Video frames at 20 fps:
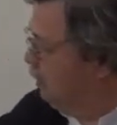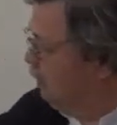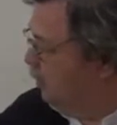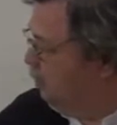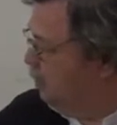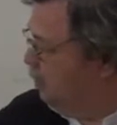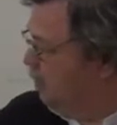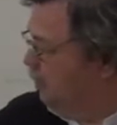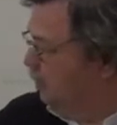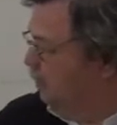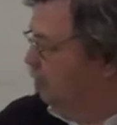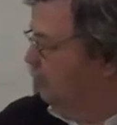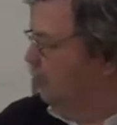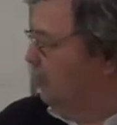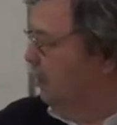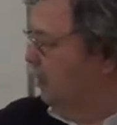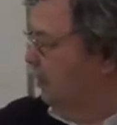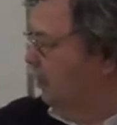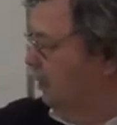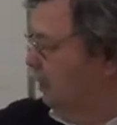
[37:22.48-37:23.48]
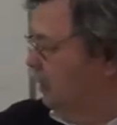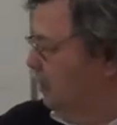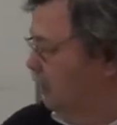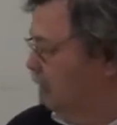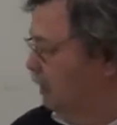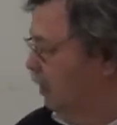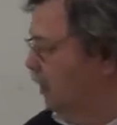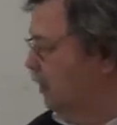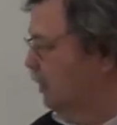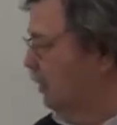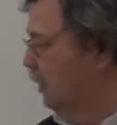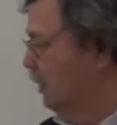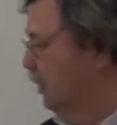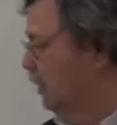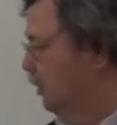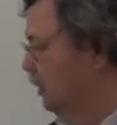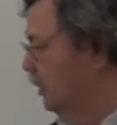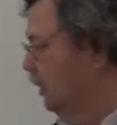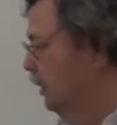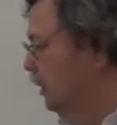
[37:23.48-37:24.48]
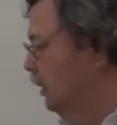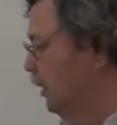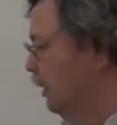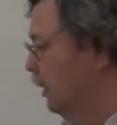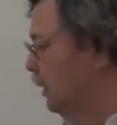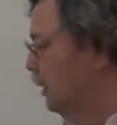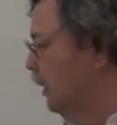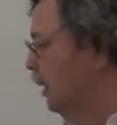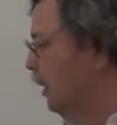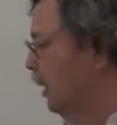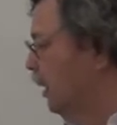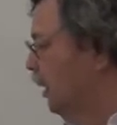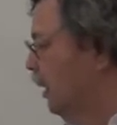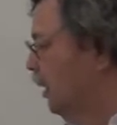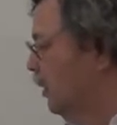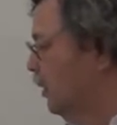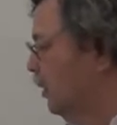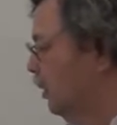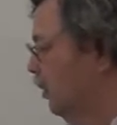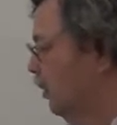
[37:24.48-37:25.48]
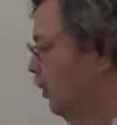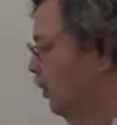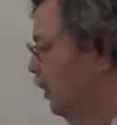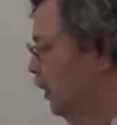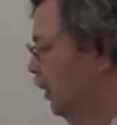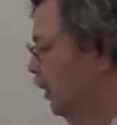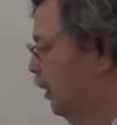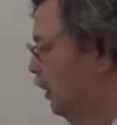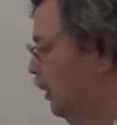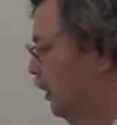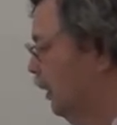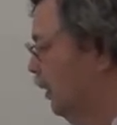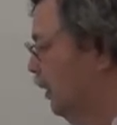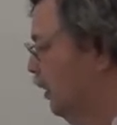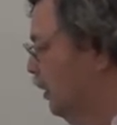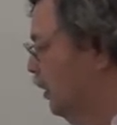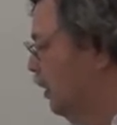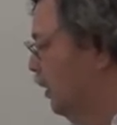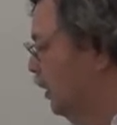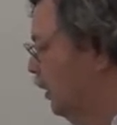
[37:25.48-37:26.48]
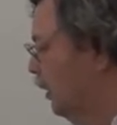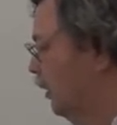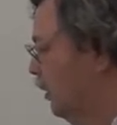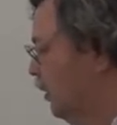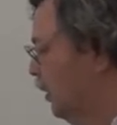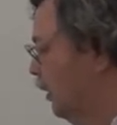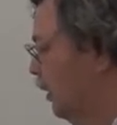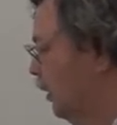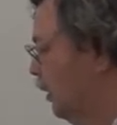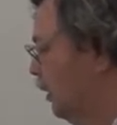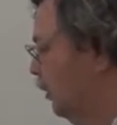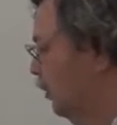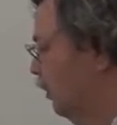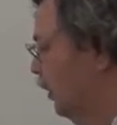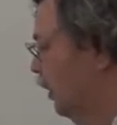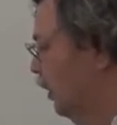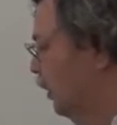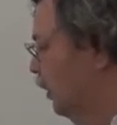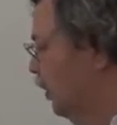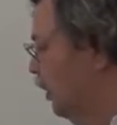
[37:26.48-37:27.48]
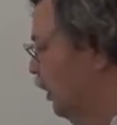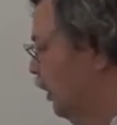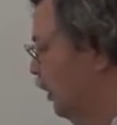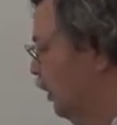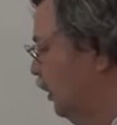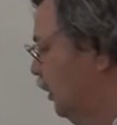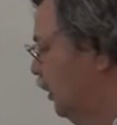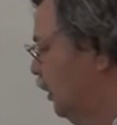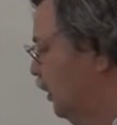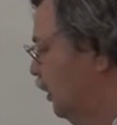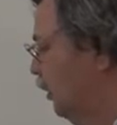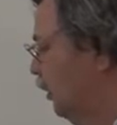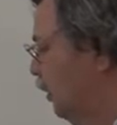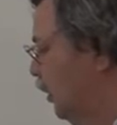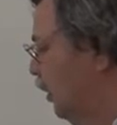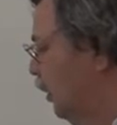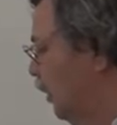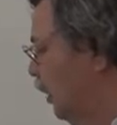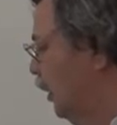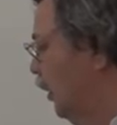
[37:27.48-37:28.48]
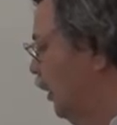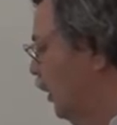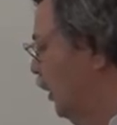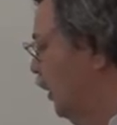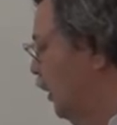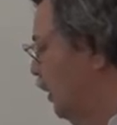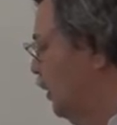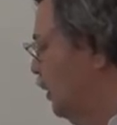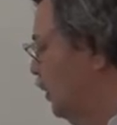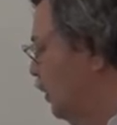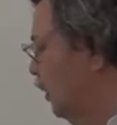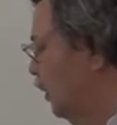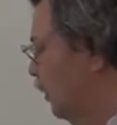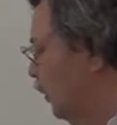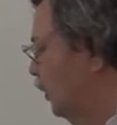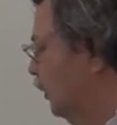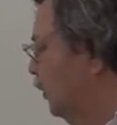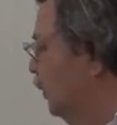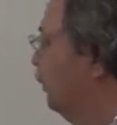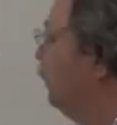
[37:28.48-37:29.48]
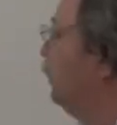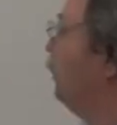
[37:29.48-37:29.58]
the observed value is larger than this. So the answer is this: we reject H0.